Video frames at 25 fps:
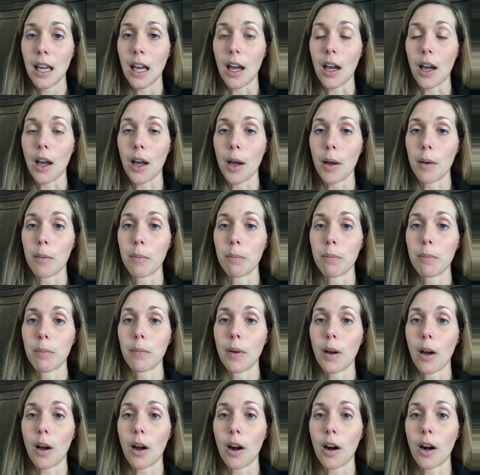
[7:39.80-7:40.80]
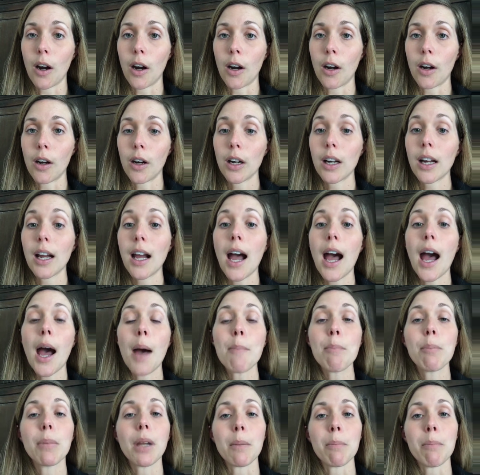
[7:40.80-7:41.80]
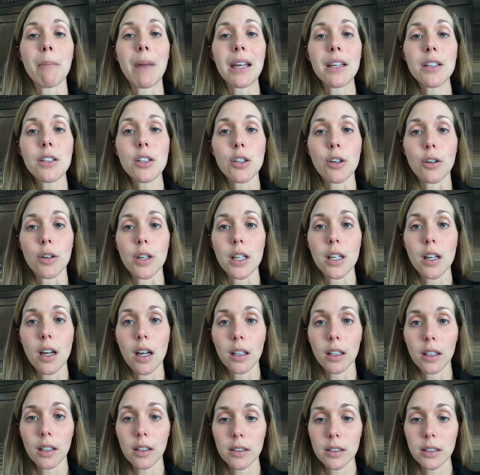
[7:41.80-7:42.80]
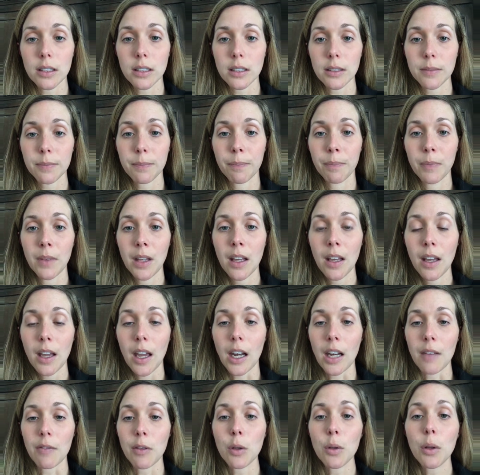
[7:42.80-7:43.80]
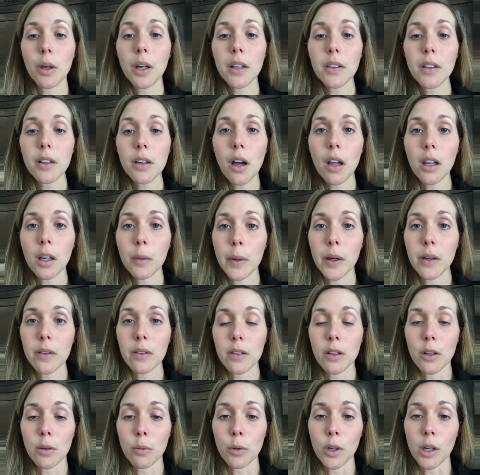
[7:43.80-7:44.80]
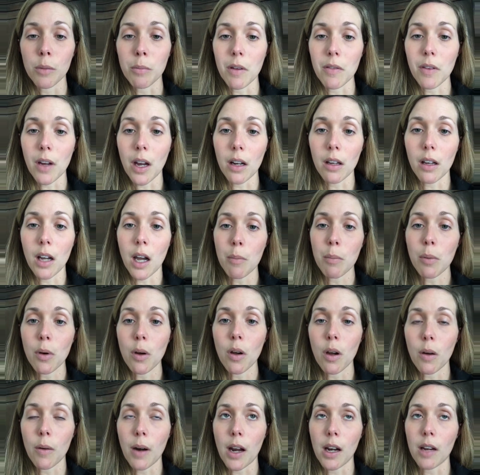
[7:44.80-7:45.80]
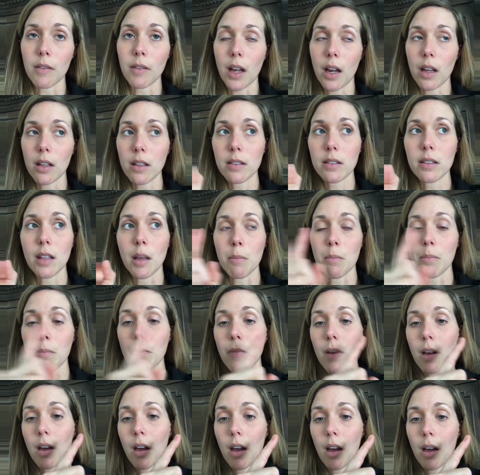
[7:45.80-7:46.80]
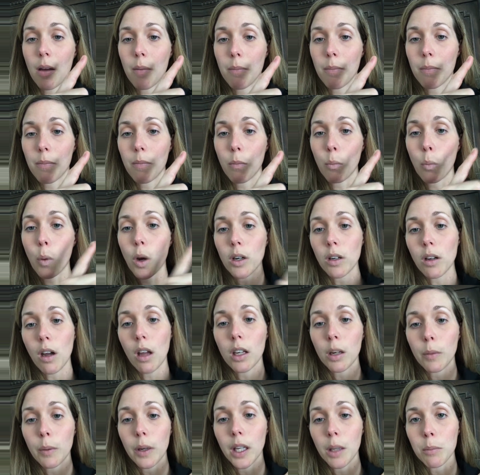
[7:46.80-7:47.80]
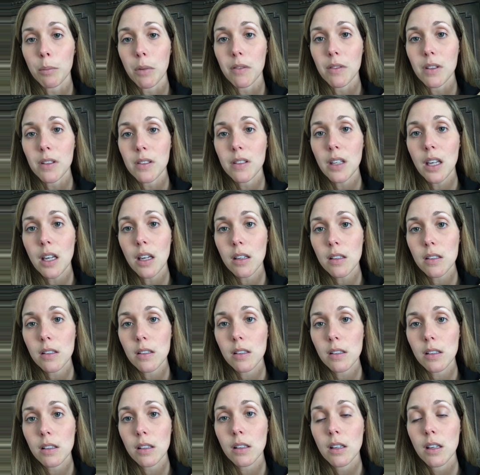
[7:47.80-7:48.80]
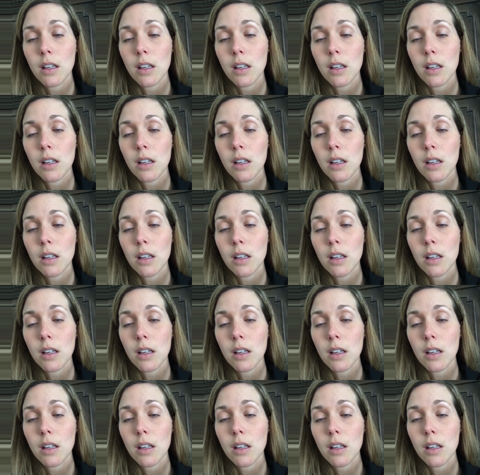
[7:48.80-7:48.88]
are complementary colors. And if you look at the color wheels in the room, I've got a couple around. I've got one color wheel above the sinks,